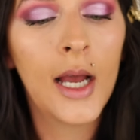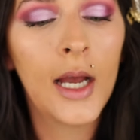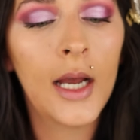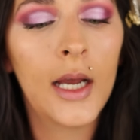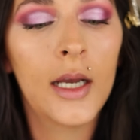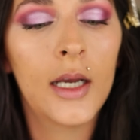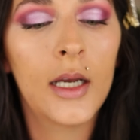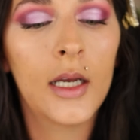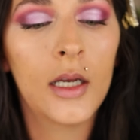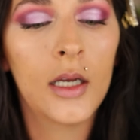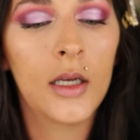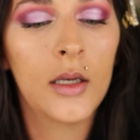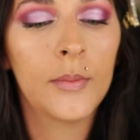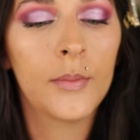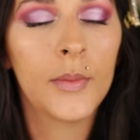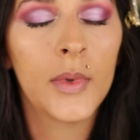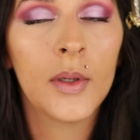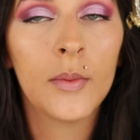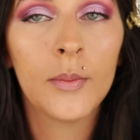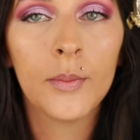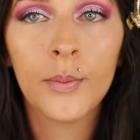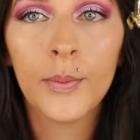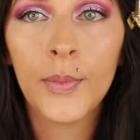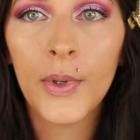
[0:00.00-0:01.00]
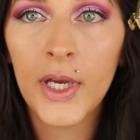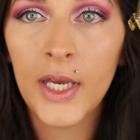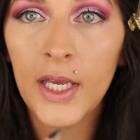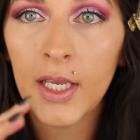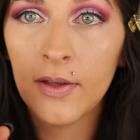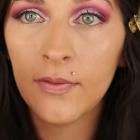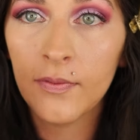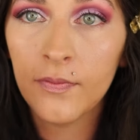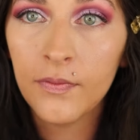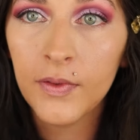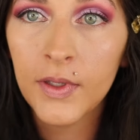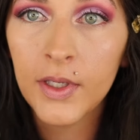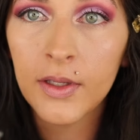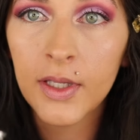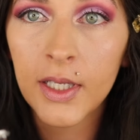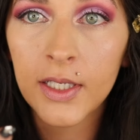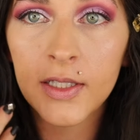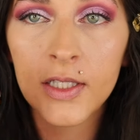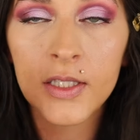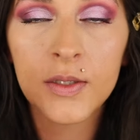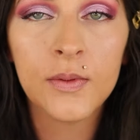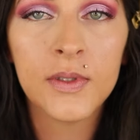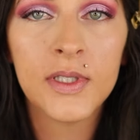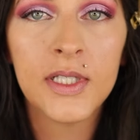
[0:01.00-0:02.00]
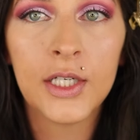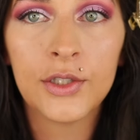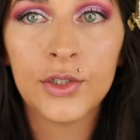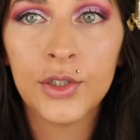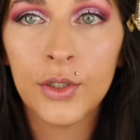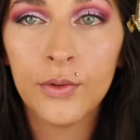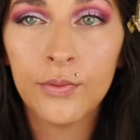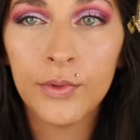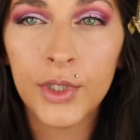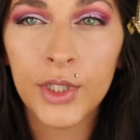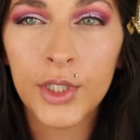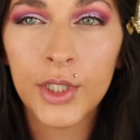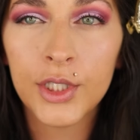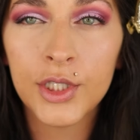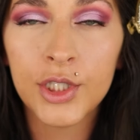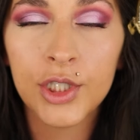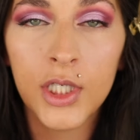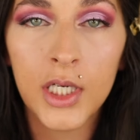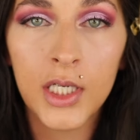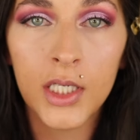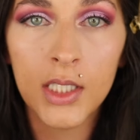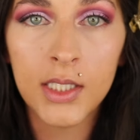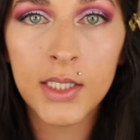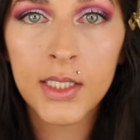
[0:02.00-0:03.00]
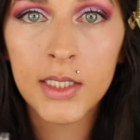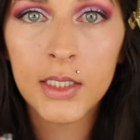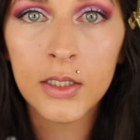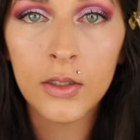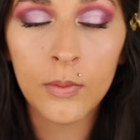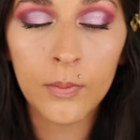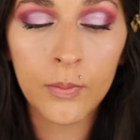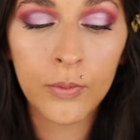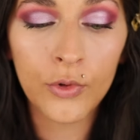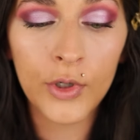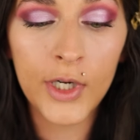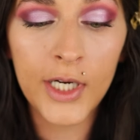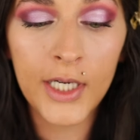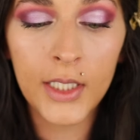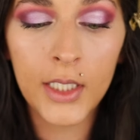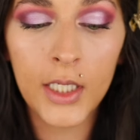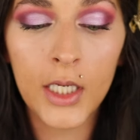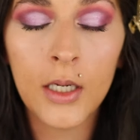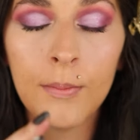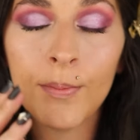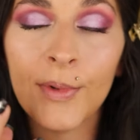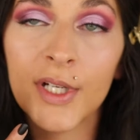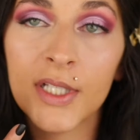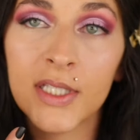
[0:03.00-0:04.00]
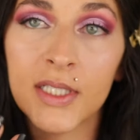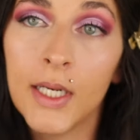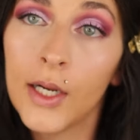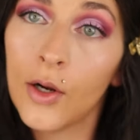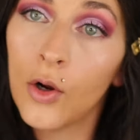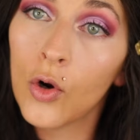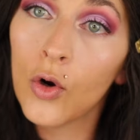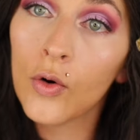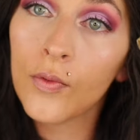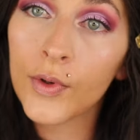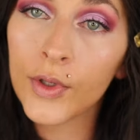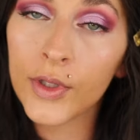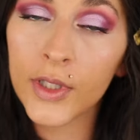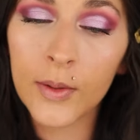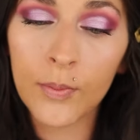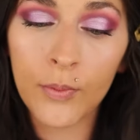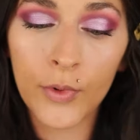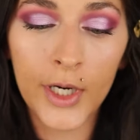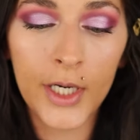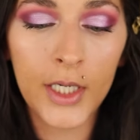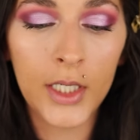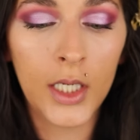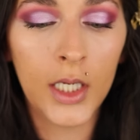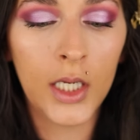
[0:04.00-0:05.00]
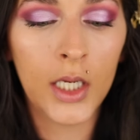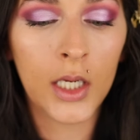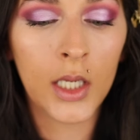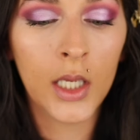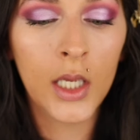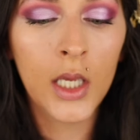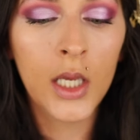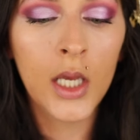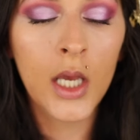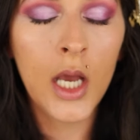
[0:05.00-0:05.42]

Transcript: But I feel like this was actually a really good shade. It's still brightening, but it's not overly brightening.